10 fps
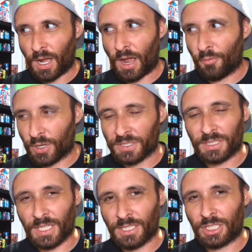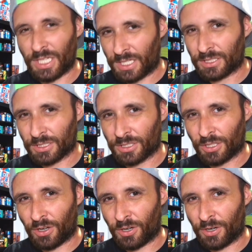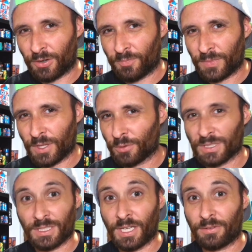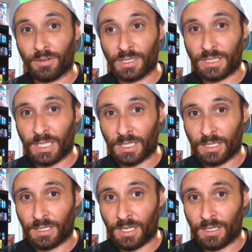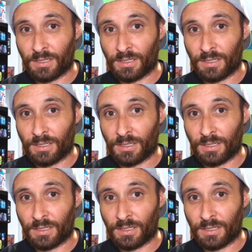I want to say chances are there was never a second date,